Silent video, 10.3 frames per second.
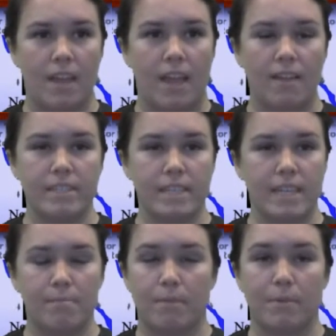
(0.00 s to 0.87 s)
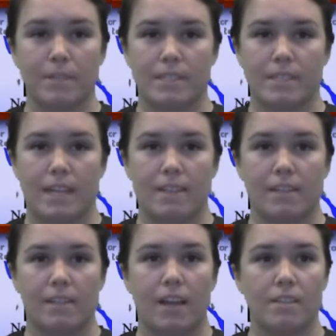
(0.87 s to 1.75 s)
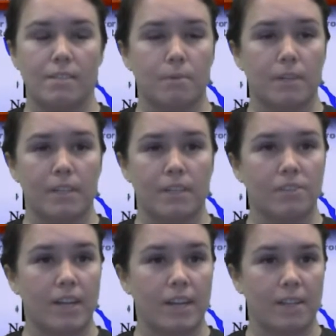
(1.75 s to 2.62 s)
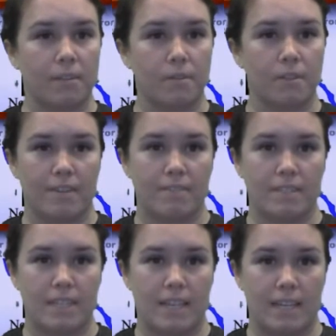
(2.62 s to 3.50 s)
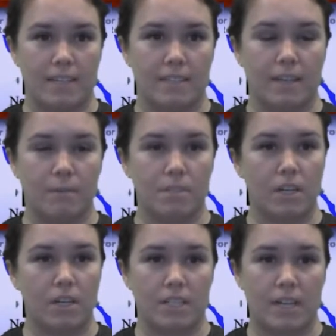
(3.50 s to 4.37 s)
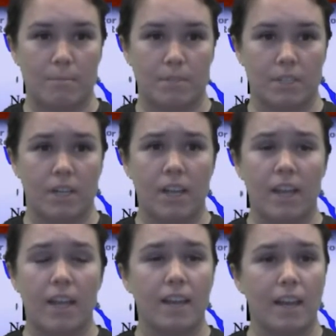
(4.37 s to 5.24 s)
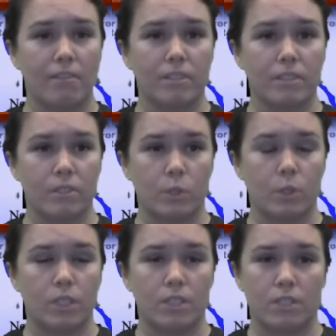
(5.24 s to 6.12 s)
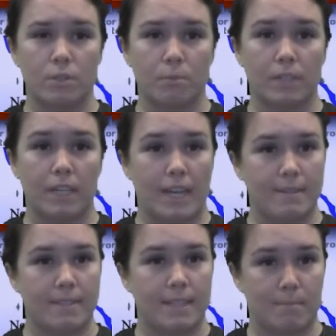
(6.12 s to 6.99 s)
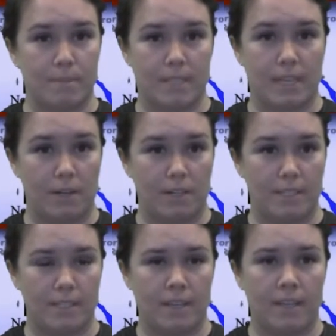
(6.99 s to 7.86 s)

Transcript: FCA members say that God is working already through the FCA to help start a chapter in every school in Duplin and Sampson counties.